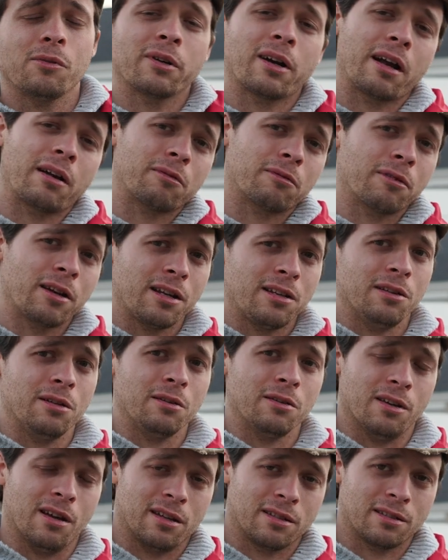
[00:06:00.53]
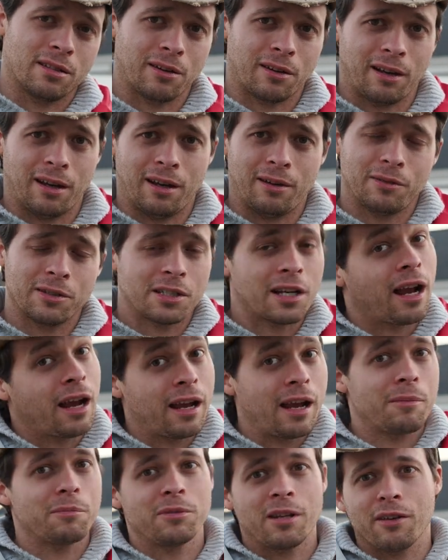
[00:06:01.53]
when I redo this, okay, which I
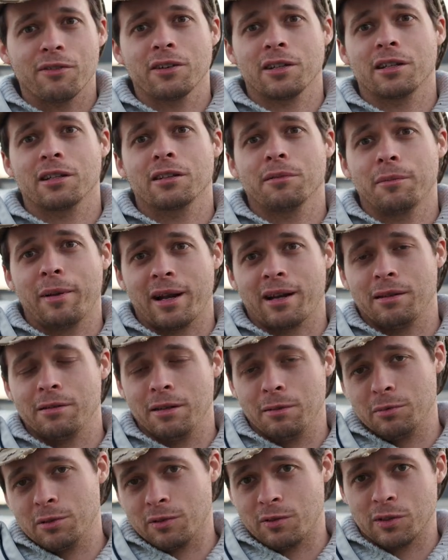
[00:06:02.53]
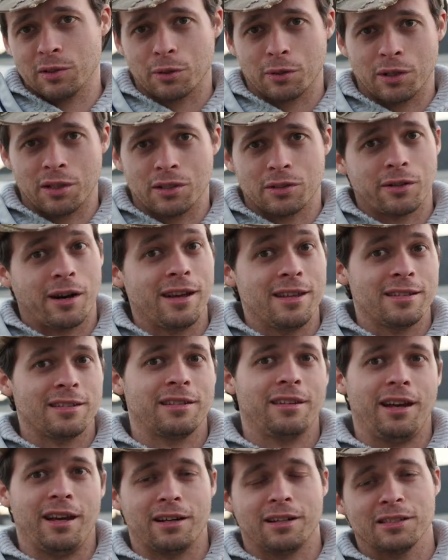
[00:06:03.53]
am definitely going to go back on the observatory and try this
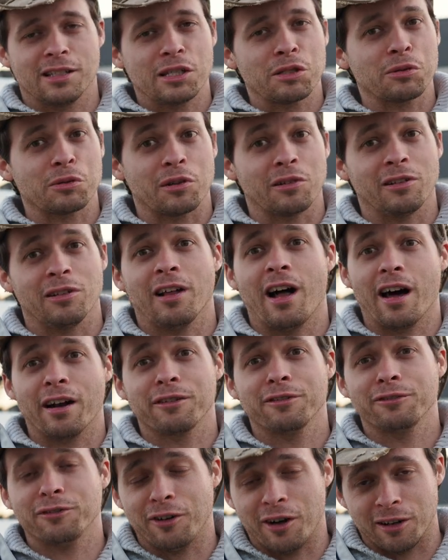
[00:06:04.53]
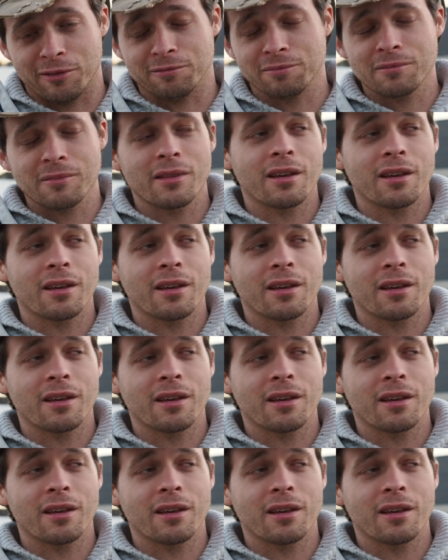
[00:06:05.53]
again because this was a lot of fun,